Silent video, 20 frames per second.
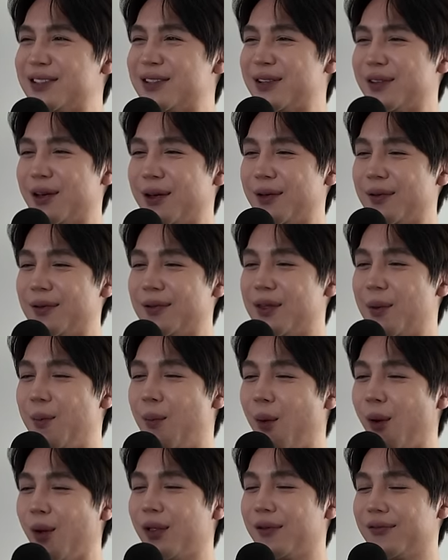So the the
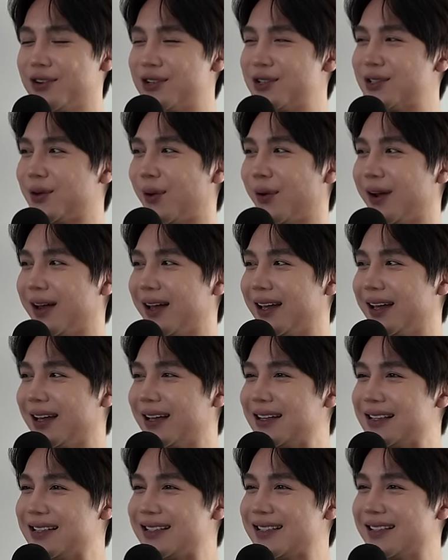moral of your story
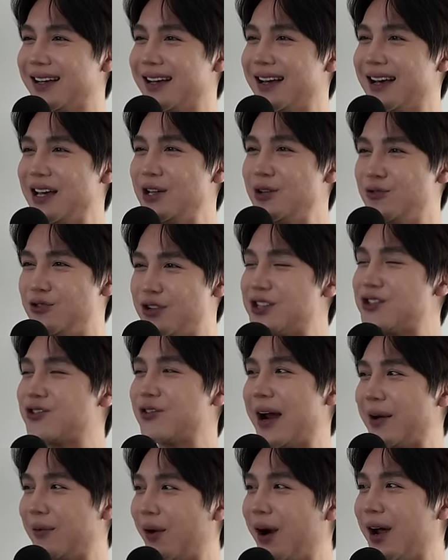is you just
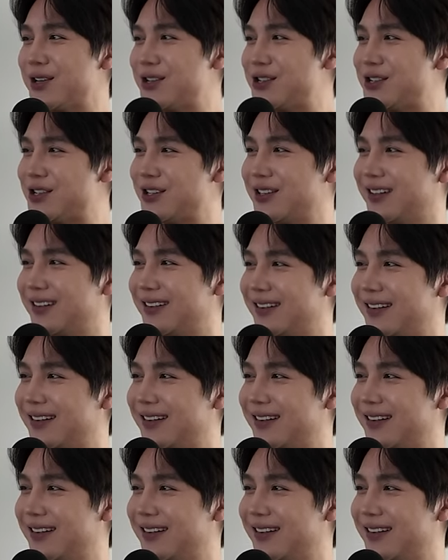tried rush.